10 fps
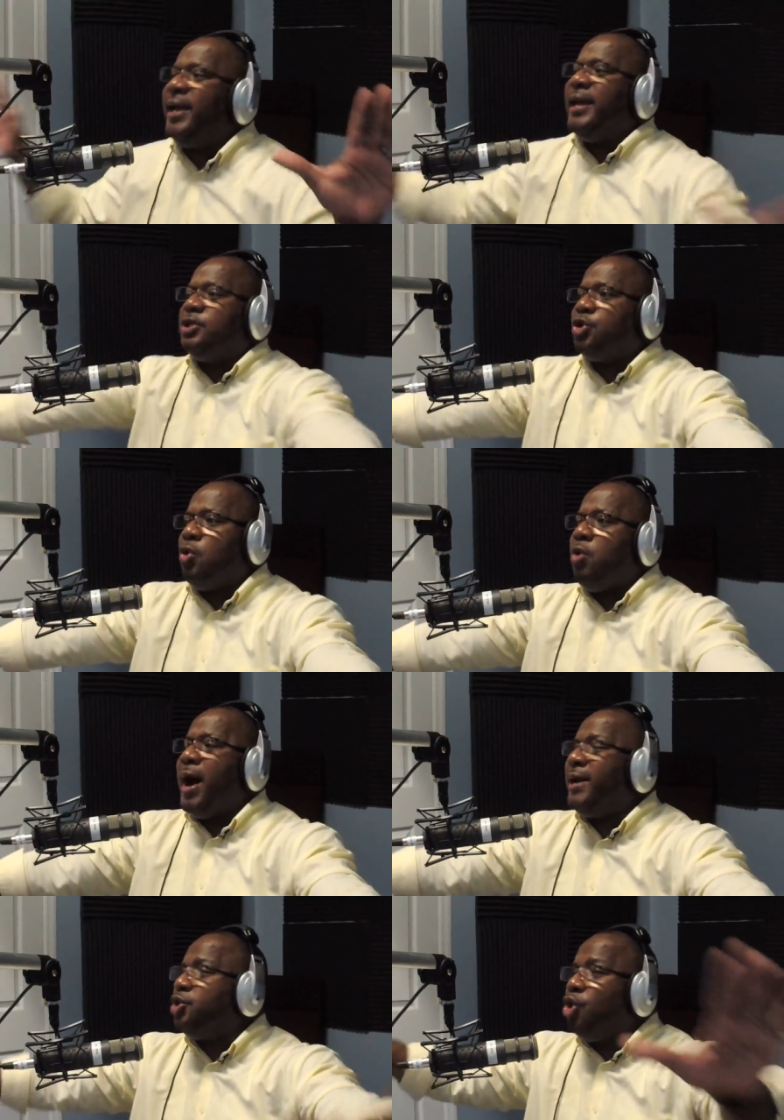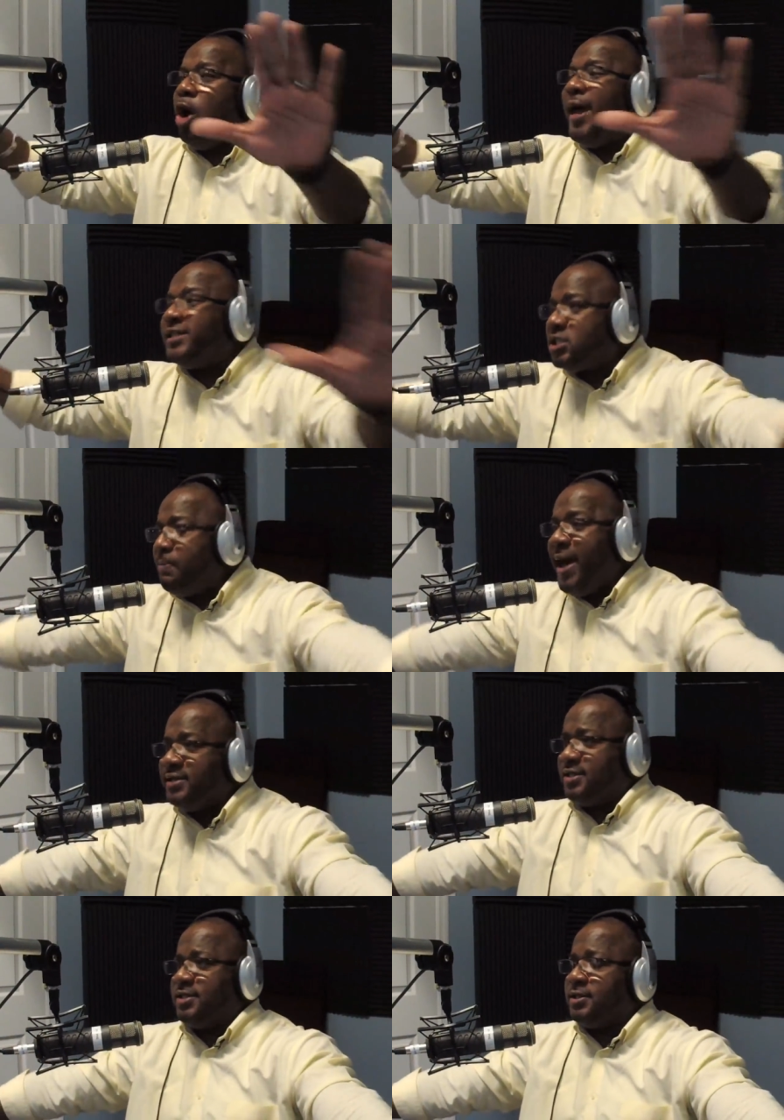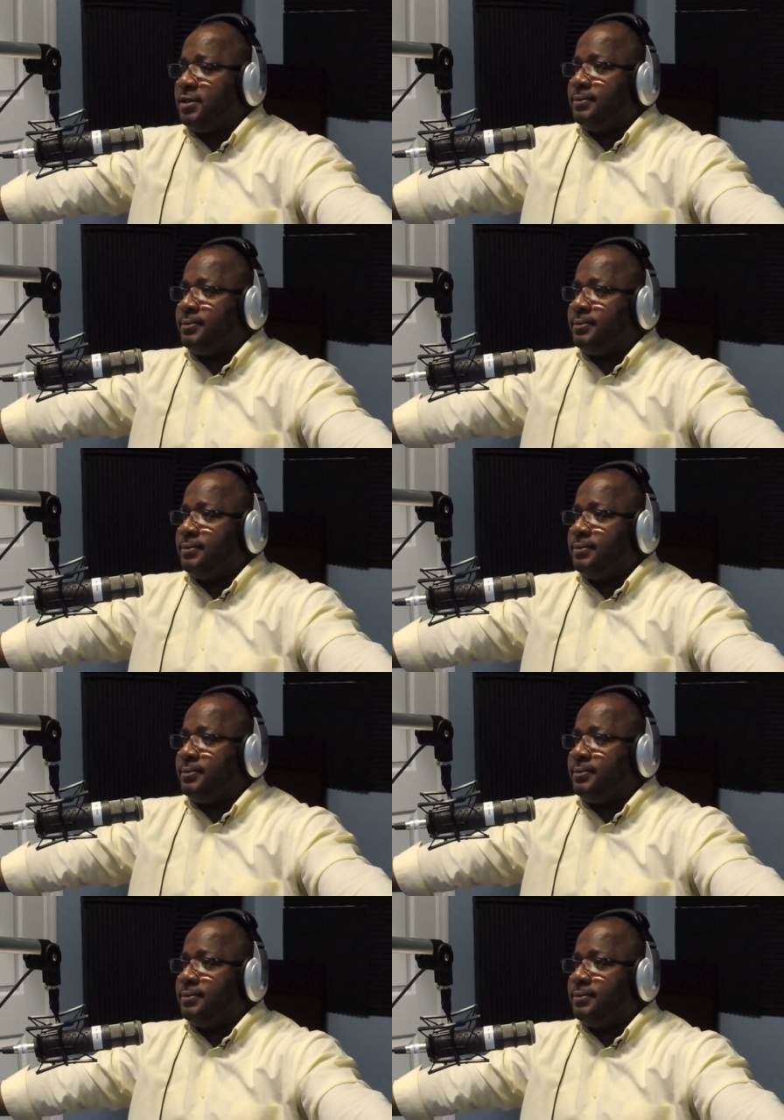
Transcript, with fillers: into at your expense.